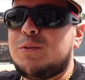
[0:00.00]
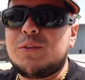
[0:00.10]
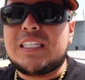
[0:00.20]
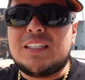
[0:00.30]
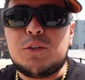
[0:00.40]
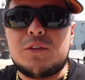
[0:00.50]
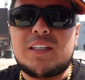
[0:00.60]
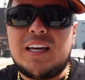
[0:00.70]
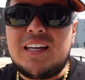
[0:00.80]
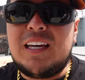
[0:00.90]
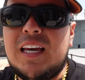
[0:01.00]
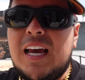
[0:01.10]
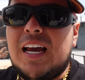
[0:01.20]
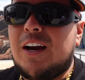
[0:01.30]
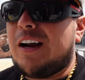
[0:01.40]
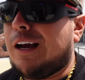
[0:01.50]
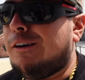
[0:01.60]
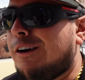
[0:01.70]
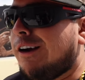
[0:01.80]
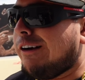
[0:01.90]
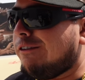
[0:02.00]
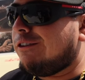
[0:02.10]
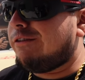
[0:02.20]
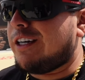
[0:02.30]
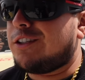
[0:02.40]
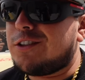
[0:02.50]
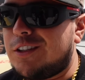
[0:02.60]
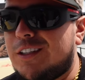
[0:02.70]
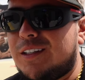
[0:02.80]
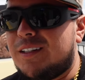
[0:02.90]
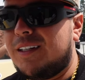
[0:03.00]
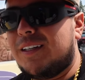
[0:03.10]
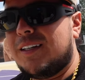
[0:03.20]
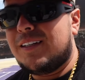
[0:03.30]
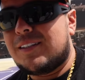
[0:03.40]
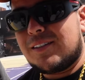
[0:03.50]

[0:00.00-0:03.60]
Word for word: to to take it, and like I don't know if I should. Look,